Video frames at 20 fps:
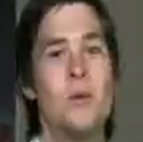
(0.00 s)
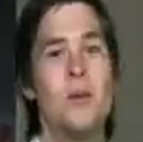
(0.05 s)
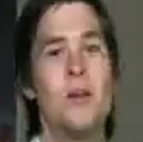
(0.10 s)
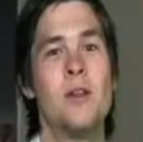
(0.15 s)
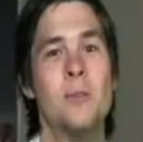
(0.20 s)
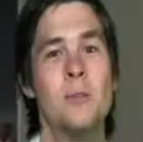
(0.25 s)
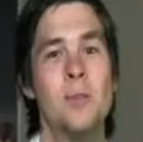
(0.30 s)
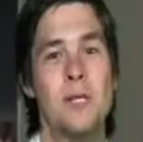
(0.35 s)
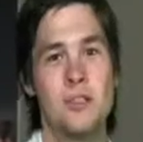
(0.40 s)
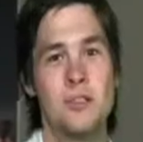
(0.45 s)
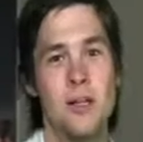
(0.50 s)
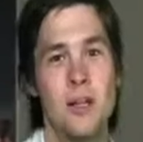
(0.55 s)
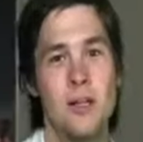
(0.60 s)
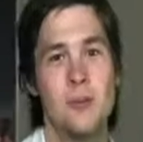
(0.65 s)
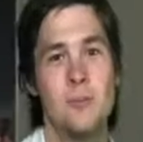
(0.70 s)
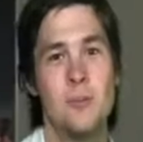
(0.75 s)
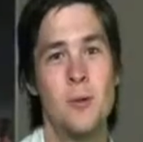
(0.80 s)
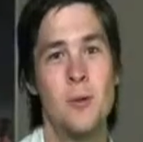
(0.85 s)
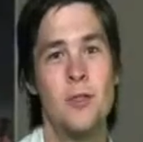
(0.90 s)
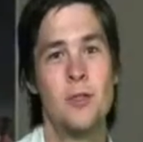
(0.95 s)
of the big
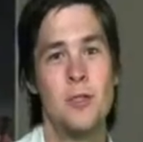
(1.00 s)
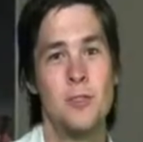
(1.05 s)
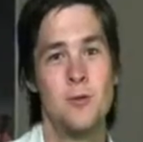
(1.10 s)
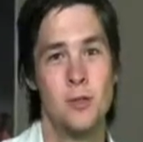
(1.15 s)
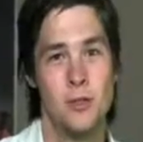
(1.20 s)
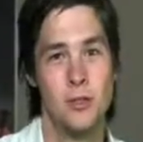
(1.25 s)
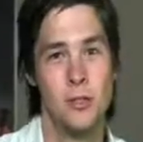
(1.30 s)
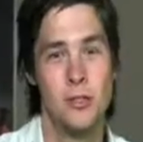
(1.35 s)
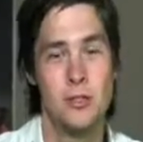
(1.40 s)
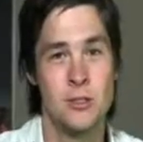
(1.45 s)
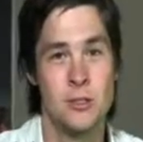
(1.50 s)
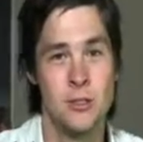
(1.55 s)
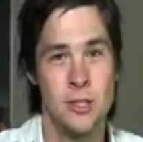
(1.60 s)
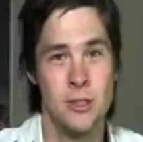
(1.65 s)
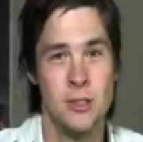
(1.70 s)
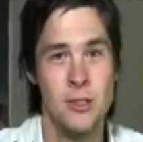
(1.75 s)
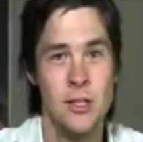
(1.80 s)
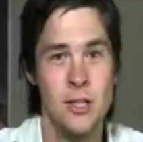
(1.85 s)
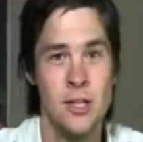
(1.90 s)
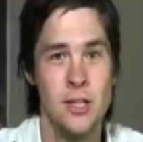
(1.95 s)
selling points of a green
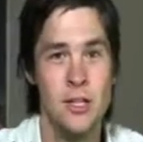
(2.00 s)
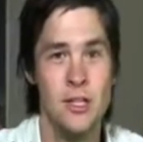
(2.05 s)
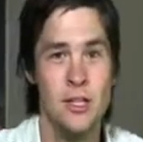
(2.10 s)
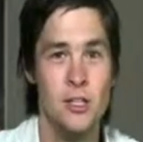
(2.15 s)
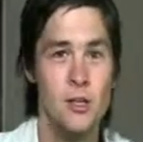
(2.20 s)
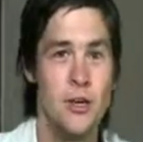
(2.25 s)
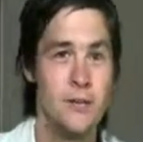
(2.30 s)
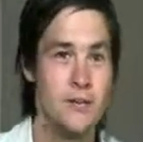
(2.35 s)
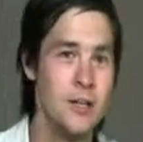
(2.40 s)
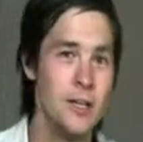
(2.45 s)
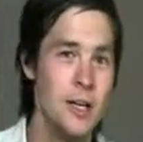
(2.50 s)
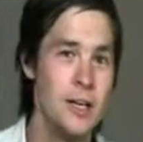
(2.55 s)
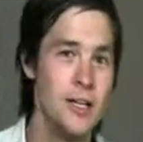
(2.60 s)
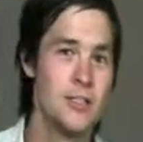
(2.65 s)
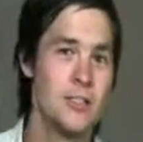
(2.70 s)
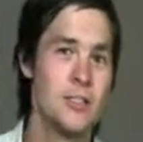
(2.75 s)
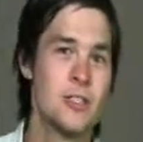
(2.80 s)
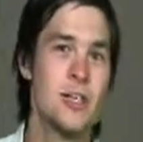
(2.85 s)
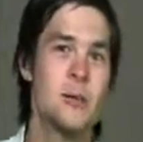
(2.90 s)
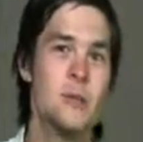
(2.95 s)
screen. You have to light
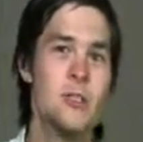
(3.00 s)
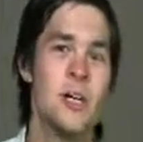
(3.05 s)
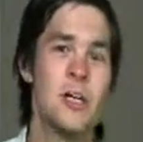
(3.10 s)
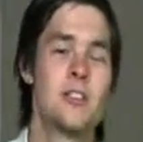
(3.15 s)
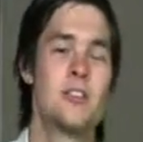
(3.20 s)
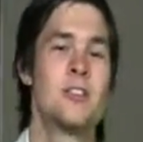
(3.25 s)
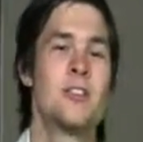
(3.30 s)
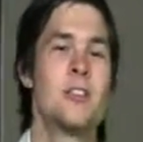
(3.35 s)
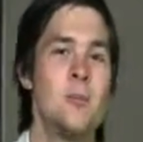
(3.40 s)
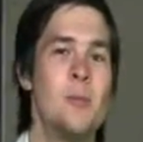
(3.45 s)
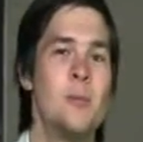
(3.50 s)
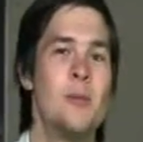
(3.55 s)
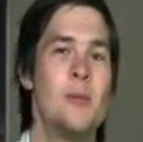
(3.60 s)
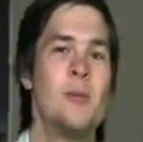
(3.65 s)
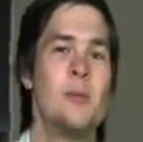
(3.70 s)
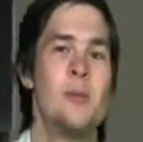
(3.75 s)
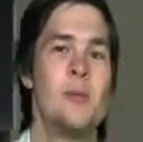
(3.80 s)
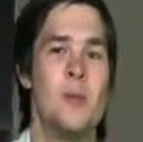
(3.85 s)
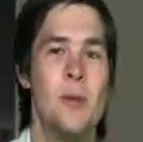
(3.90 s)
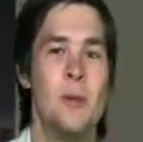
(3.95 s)
your subject similar
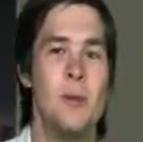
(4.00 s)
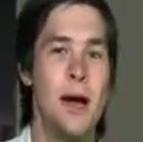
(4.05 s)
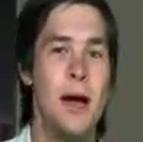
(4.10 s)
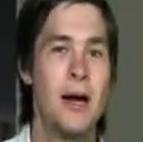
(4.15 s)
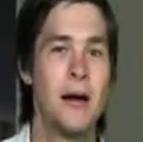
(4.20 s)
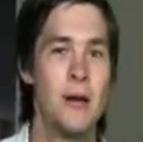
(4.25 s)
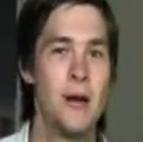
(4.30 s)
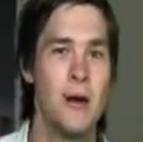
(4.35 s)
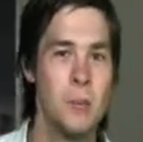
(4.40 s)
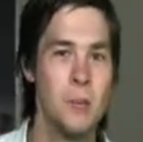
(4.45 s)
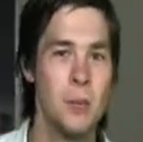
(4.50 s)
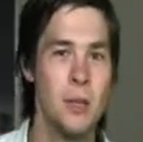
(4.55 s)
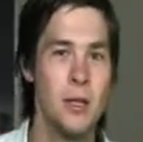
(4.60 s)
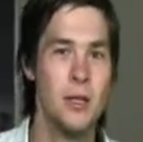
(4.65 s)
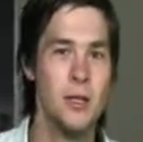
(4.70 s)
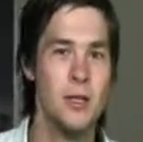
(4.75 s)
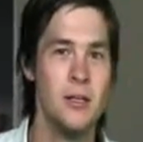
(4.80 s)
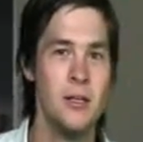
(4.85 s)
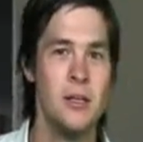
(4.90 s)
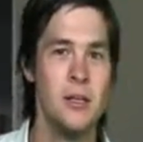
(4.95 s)
to the background
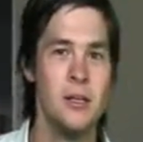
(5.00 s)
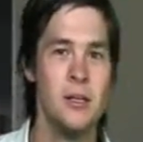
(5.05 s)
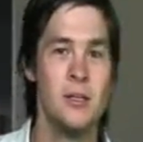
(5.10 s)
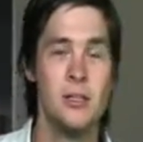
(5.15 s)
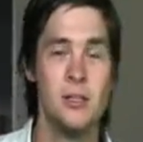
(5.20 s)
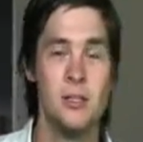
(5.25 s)
plate that you'll